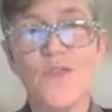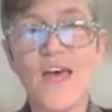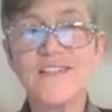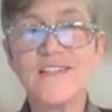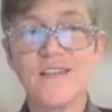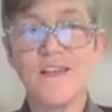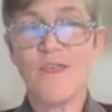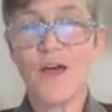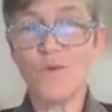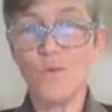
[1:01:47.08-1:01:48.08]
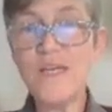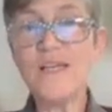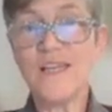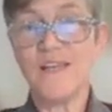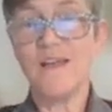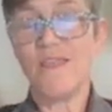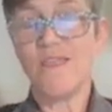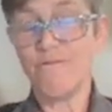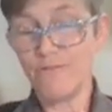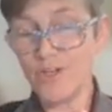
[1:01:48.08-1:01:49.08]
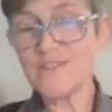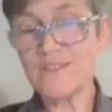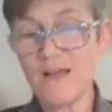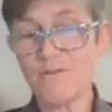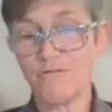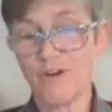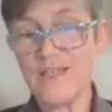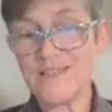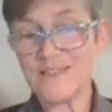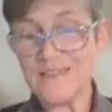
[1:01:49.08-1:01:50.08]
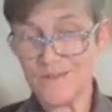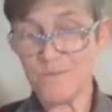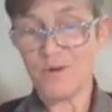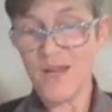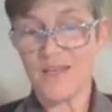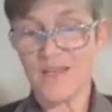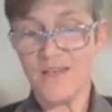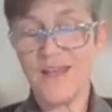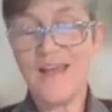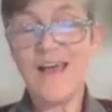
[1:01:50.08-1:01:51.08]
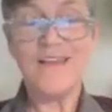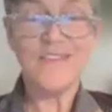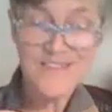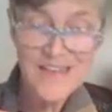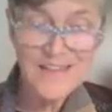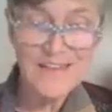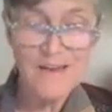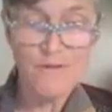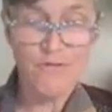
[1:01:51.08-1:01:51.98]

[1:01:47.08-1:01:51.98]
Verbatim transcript: that is that really the first noun phrase is the predicate and the second noun